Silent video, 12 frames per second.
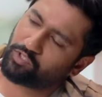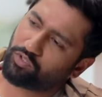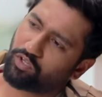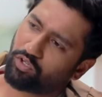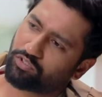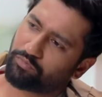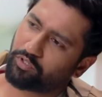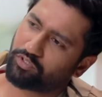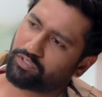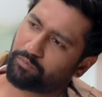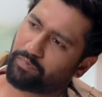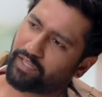you think also because
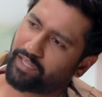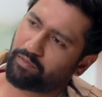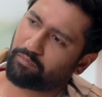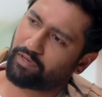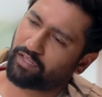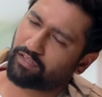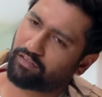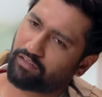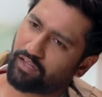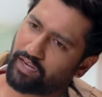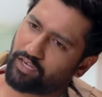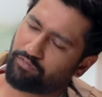it became like
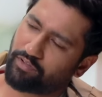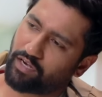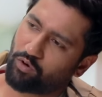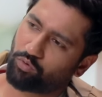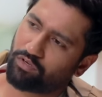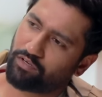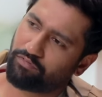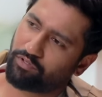kind of an outlet for